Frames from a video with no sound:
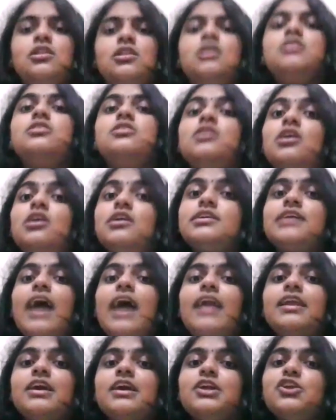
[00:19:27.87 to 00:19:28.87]
The third
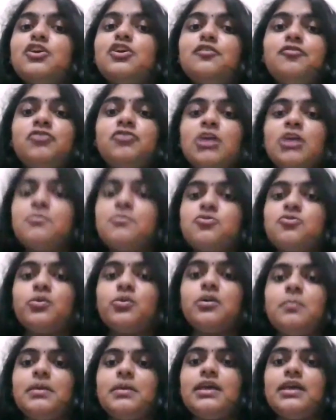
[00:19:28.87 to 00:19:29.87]
category of tips
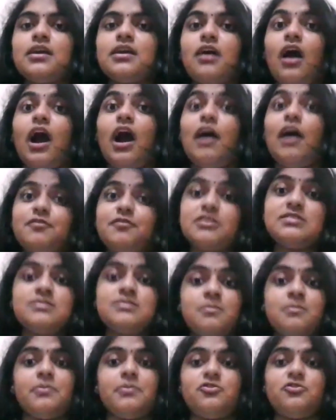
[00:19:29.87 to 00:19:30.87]
would be after
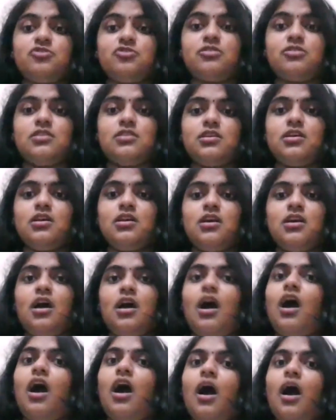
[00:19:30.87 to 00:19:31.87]
submission.
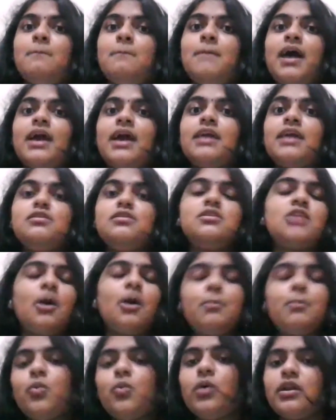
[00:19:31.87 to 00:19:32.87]
My
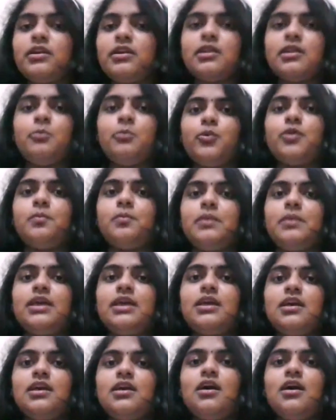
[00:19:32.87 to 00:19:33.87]
number one tip would
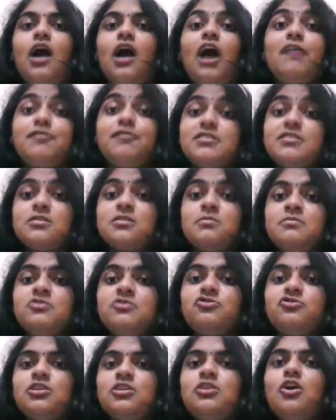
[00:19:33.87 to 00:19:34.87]
be after
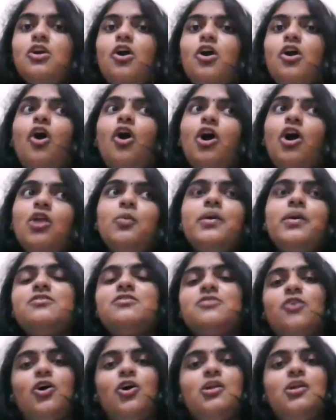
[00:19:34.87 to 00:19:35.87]
submission,
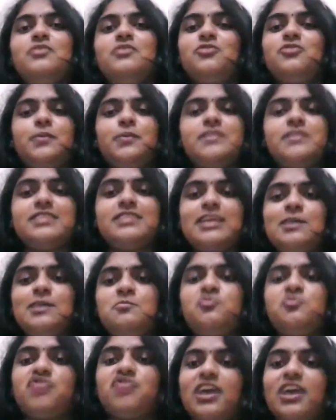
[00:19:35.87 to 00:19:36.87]
always
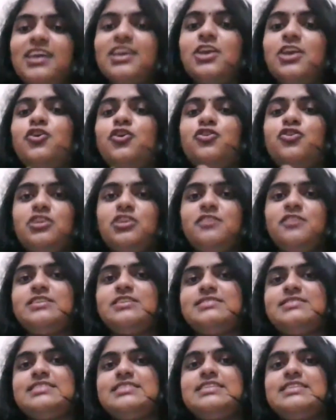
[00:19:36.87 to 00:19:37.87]
keep checking your
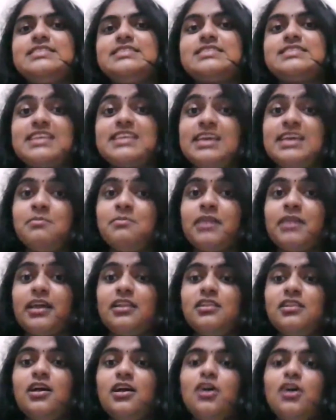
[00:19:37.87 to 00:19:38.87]
university's
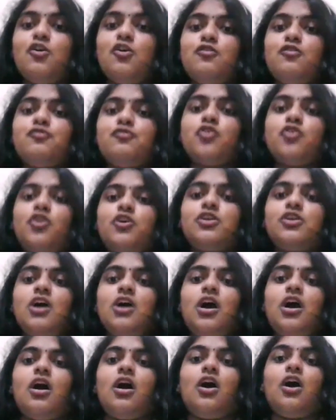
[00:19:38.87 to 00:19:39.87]
email for
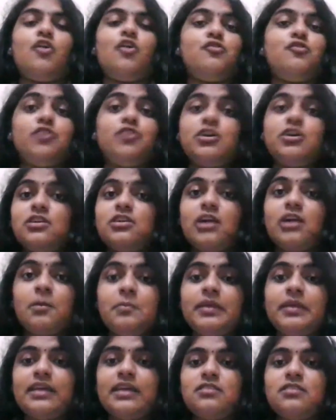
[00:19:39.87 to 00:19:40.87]
further
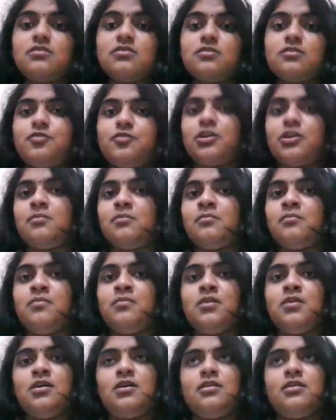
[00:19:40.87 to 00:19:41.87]
updates from
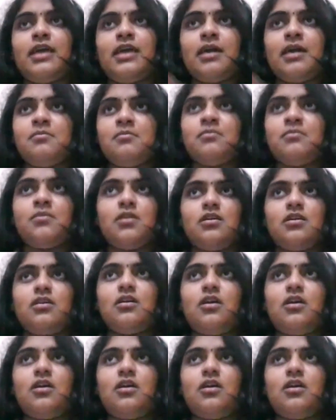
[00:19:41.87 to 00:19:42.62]
them.